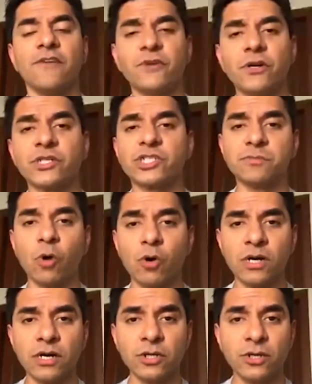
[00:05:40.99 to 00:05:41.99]
If you're a
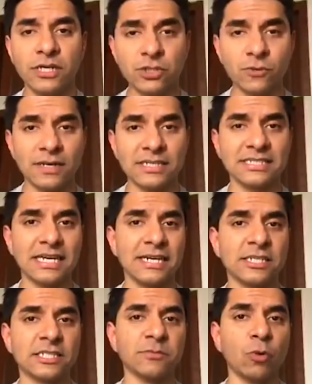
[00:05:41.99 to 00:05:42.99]
smoker, you need to
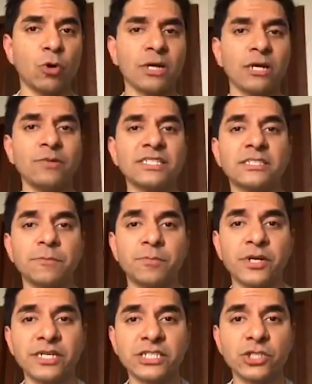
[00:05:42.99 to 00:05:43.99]
understand that smoking will
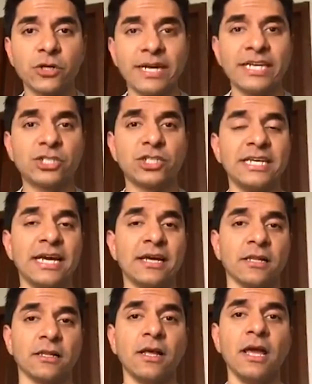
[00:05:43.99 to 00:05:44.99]
suppress your
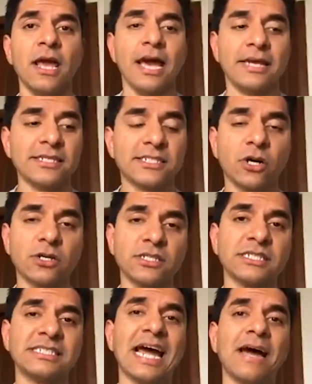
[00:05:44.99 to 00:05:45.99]
HDL, and this
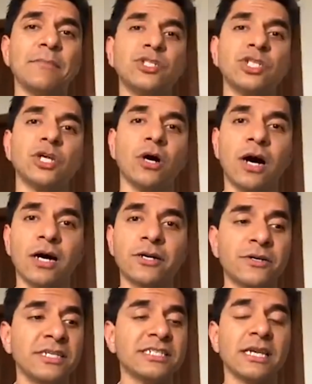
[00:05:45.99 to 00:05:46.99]
causes damage in your
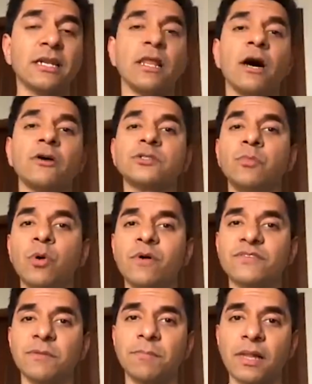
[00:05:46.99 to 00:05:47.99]
arteries and allows
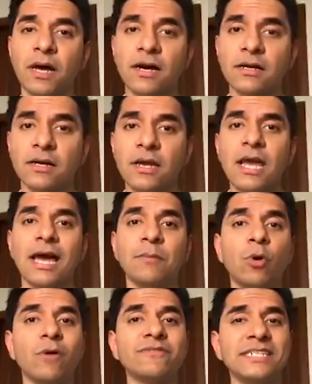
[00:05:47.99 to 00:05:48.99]
more of the plaque
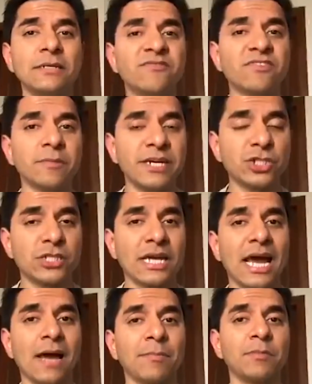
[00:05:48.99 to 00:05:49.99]
and more of the
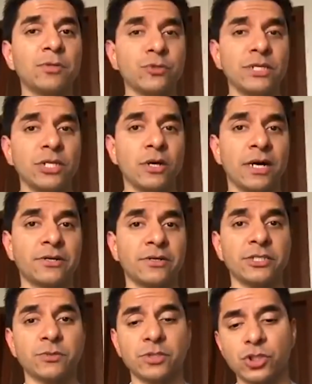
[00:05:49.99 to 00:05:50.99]
inflammation to happen between your
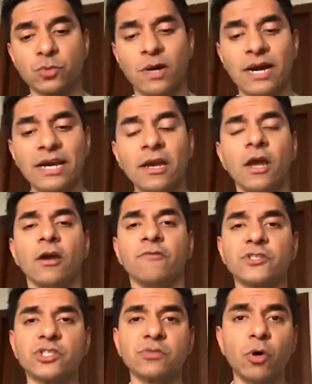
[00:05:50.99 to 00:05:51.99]
arteries, which is why
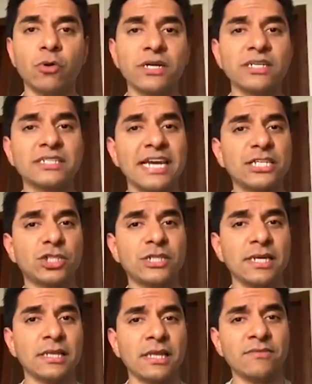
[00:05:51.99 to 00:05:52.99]
for smokers,
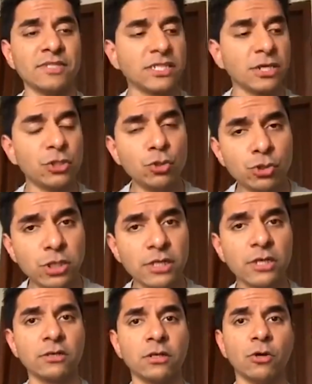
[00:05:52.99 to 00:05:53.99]
HDL levels are
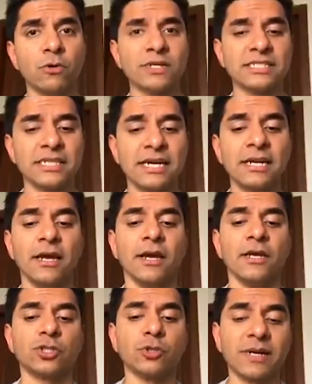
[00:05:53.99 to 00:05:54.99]
usually on the lower side.
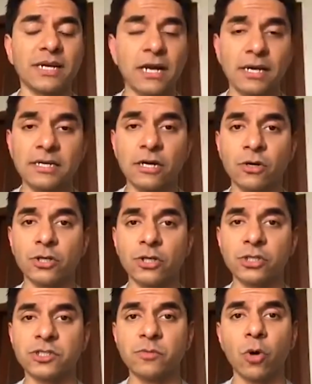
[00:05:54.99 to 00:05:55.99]
So by cutting down
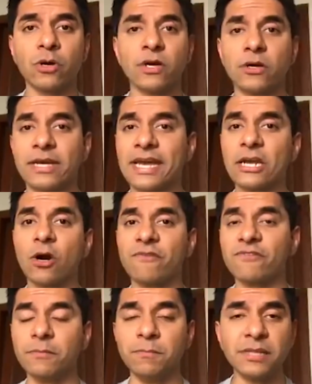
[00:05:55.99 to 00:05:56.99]
on your smoking or
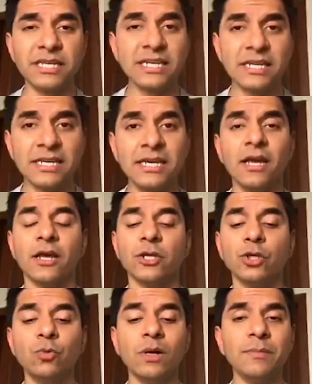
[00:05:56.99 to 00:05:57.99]
getting off completely,
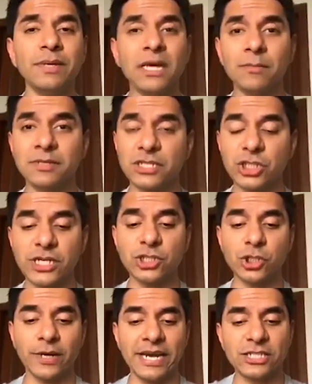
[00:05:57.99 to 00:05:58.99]
you will be able to
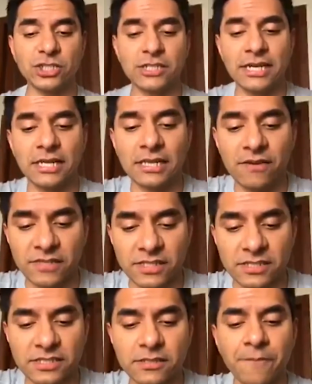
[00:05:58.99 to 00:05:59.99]
change your HDL
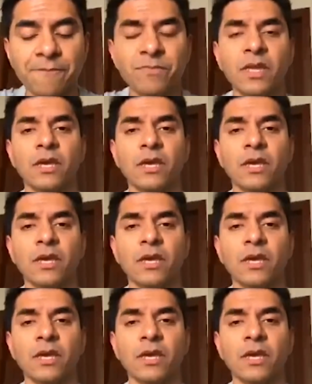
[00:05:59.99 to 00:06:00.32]
levels.